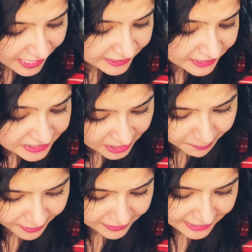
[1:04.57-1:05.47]
The
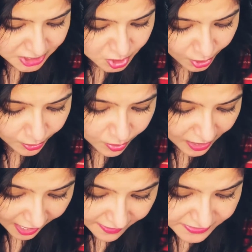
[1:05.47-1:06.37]
deeper that sorrow
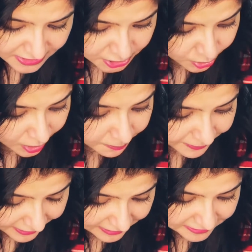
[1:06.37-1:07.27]
carves into your
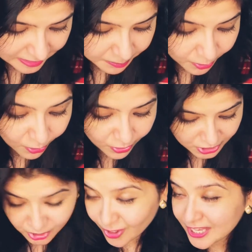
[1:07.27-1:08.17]
being, the more
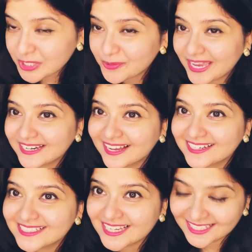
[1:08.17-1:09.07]
joy you can
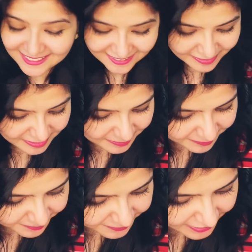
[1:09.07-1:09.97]
contain.
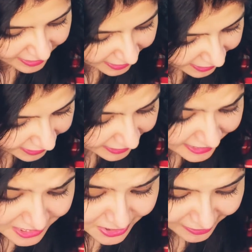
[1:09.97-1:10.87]

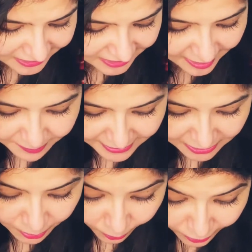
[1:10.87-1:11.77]
Is not the cup
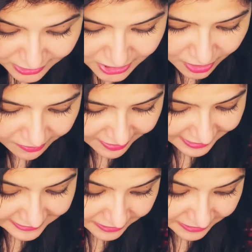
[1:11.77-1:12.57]
that holds your wine the